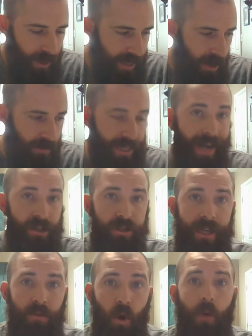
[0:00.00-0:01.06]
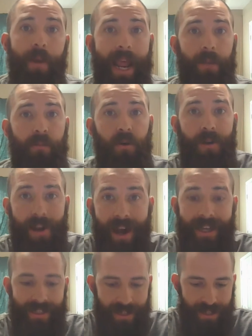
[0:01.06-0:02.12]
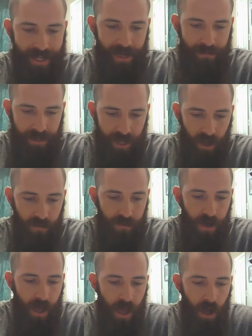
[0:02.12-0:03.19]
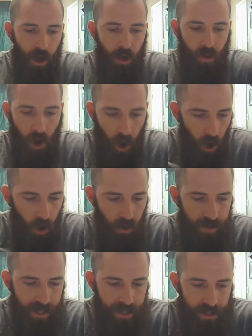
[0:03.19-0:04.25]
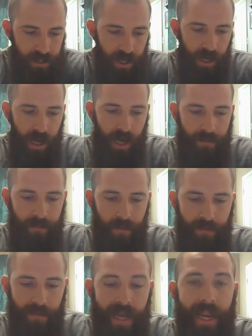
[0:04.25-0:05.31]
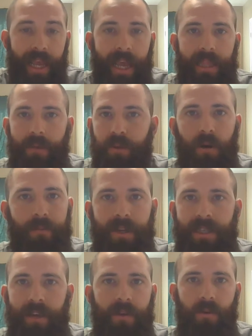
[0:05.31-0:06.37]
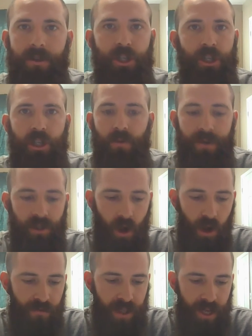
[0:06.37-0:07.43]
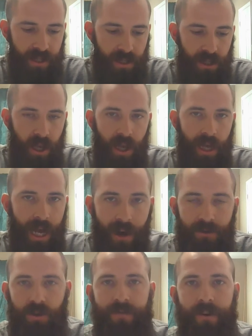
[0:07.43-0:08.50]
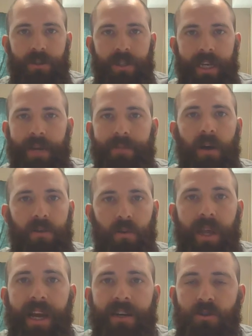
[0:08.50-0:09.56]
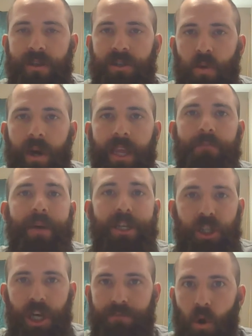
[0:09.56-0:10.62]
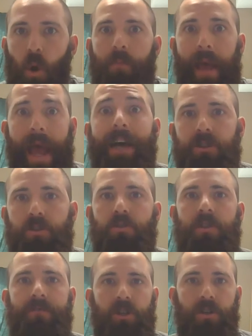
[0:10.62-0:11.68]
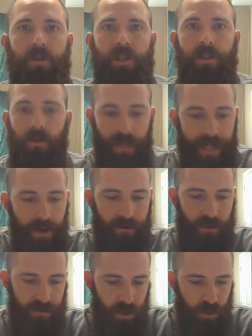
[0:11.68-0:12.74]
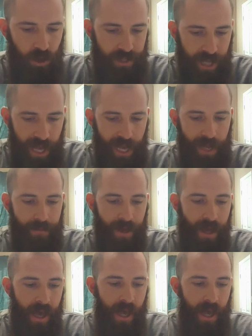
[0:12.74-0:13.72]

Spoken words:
Now, it was actually Roman Emperor Constantine himself who called this meeting, and the purpose of it was just to resolve this controversy, and about 320 bishops or pastors of churches or leaders of churches came